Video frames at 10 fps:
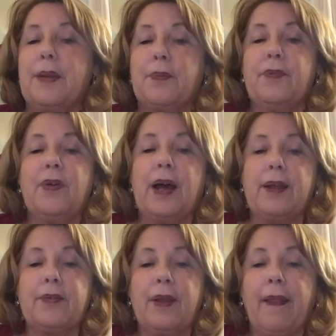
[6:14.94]
Number
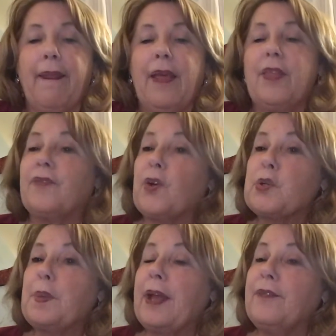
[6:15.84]
5. The
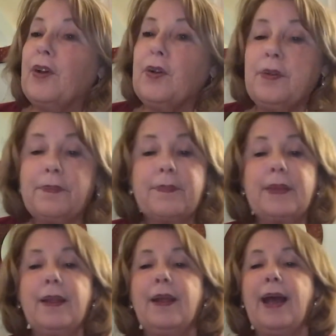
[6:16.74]
first payphone?
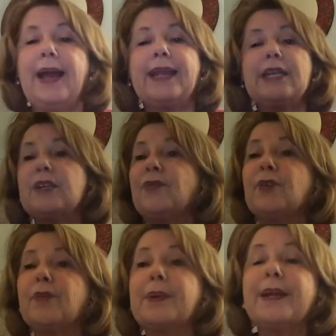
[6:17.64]
I guess
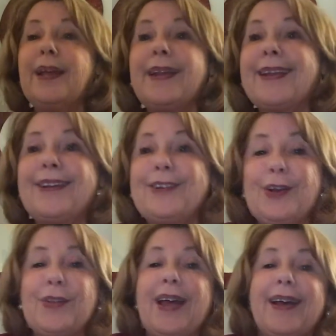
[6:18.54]
if you're from Connecticut, you
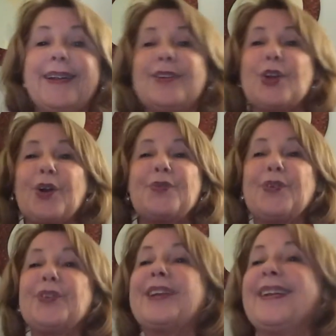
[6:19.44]
know that is
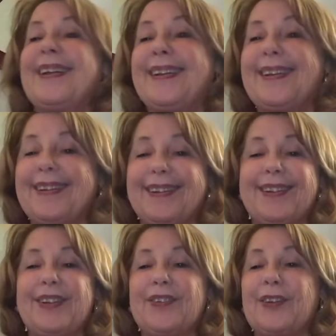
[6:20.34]
Hartford, Connecticut.
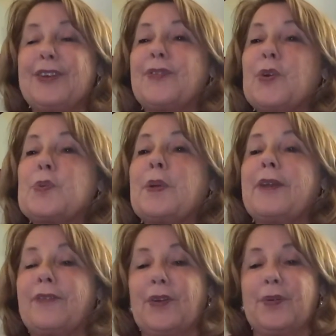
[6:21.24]
The very first
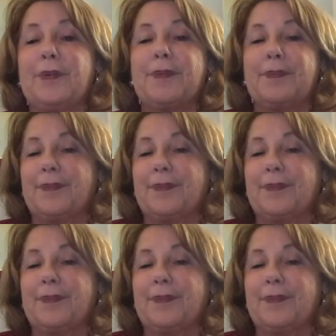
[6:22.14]
payphone.